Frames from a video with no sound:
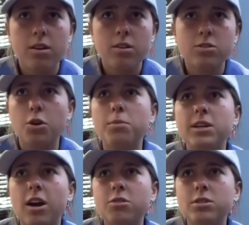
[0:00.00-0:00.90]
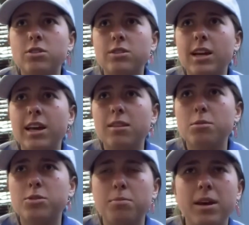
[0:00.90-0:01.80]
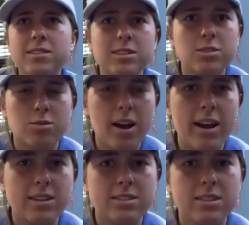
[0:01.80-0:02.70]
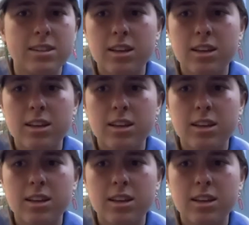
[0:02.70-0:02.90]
So many countries are taking those amazing strides and